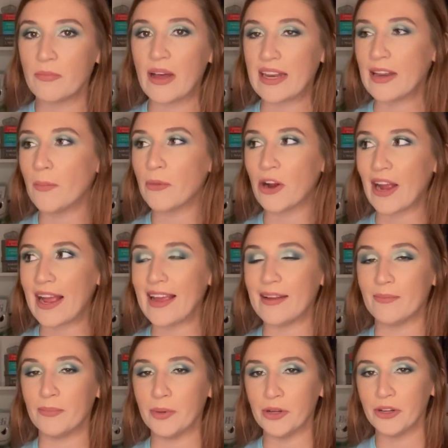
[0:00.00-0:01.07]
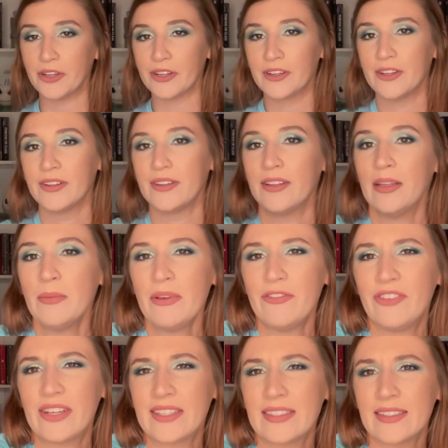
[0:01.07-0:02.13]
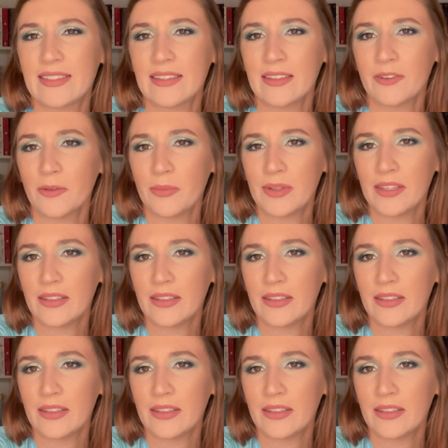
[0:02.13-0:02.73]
number 8 book. Let me fix this a little bit.